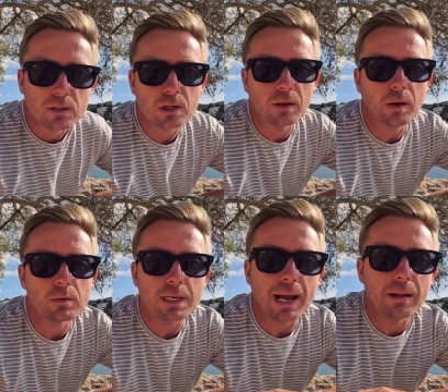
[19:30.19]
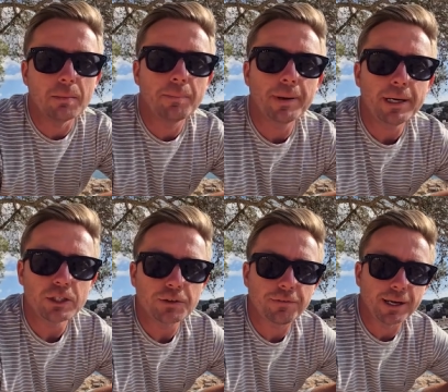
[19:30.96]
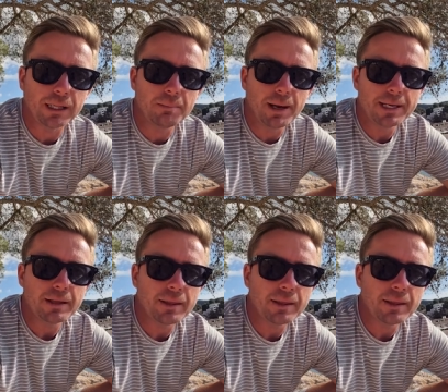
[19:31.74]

So that was Alma Beach, finally made